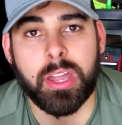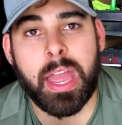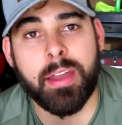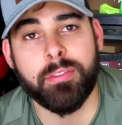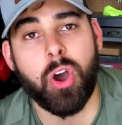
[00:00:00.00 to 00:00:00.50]

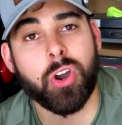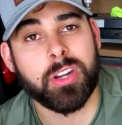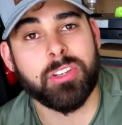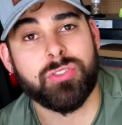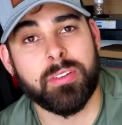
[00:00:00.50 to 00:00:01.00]
have
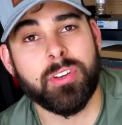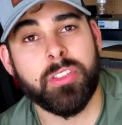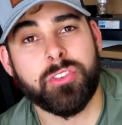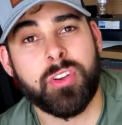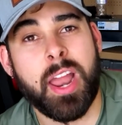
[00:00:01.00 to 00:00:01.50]
already driven
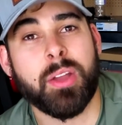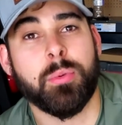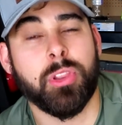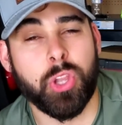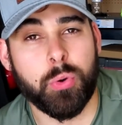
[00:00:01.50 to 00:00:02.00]
on the track
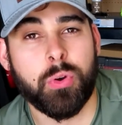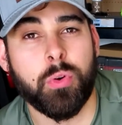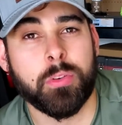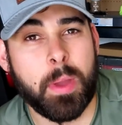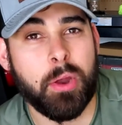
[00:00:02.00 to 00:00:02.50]
with lower
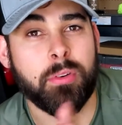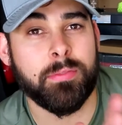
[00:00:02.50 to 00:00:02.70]
horsepower